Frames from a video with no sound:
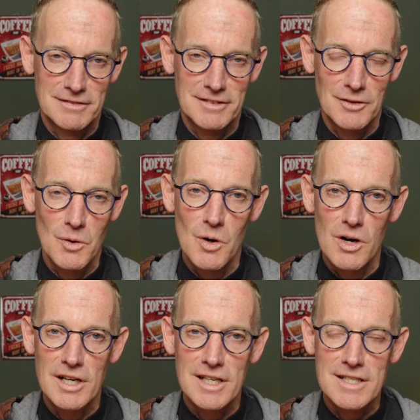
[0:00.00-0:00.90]
The
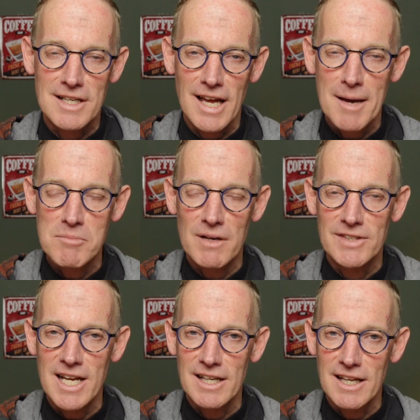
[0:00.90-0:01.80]
Lord is capable of
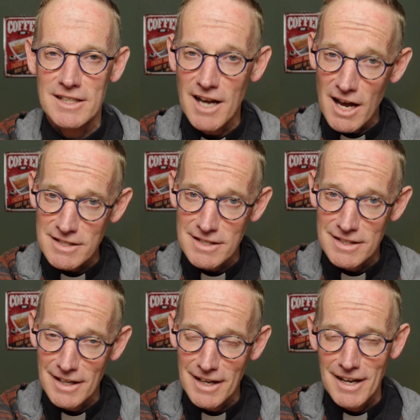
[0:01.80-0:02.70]
taking
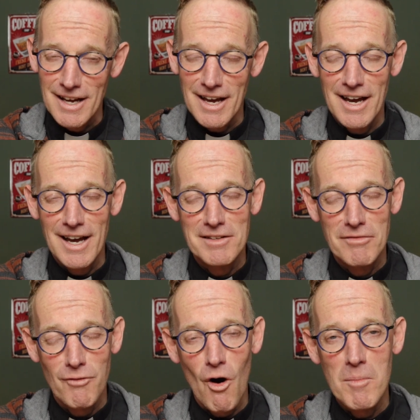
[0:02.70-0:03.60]
dust and
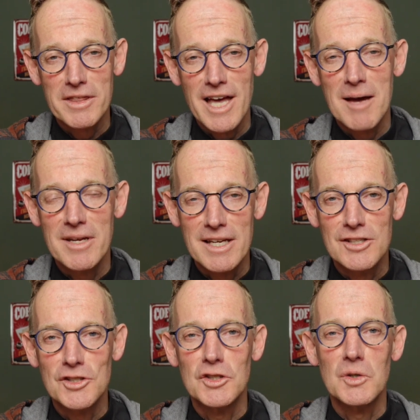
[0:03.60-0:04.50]
forming them
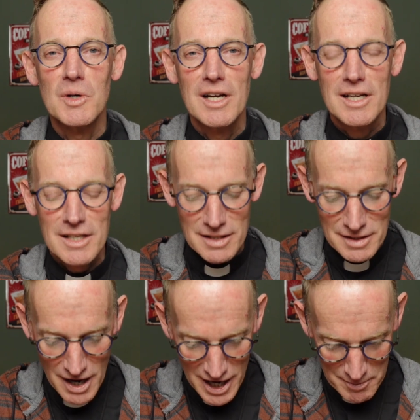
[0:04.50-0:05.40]
into
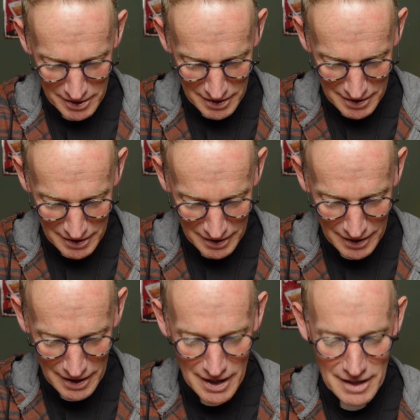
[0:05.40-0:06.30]
diamonds.
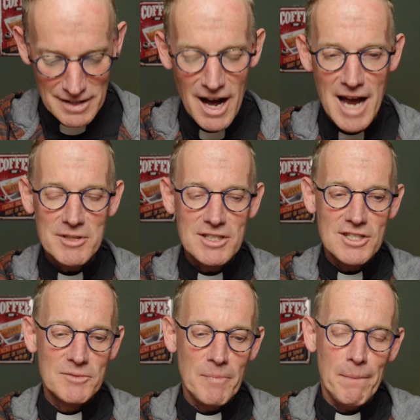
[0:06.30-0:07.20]

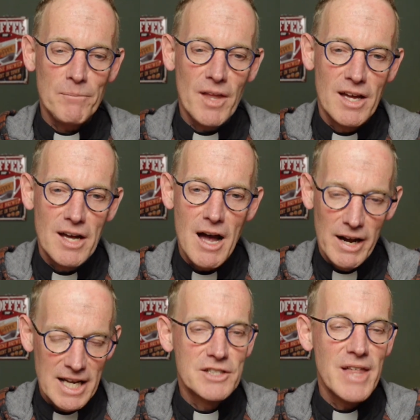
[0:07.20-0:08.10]
Diamonds, I'll
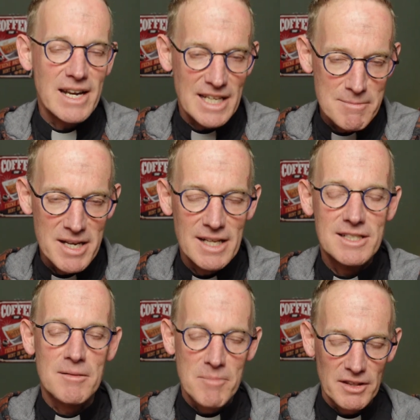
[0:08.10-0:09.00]
get to that in a
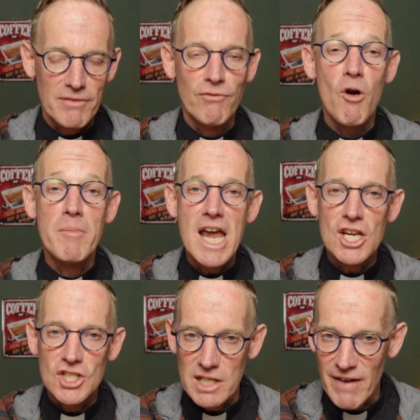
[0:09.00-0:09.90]
minute, but the
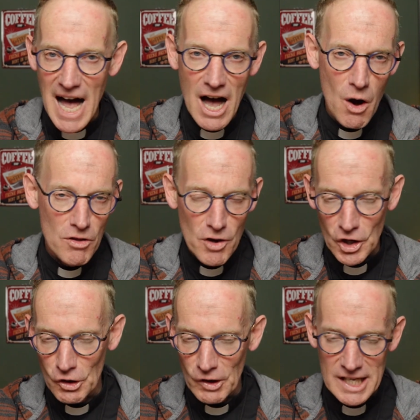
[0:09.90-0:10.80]
formation of how they're
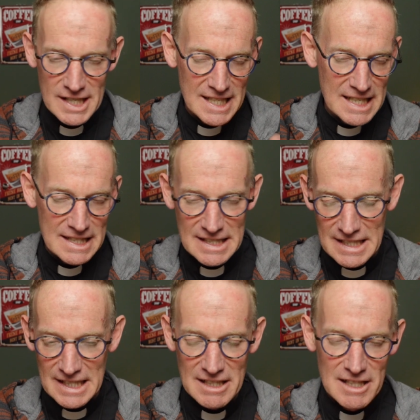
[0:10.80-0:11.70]
created in
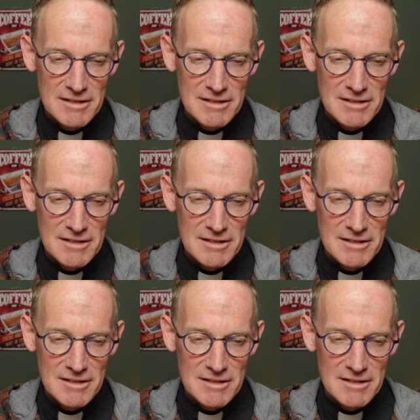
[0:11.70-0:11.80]
the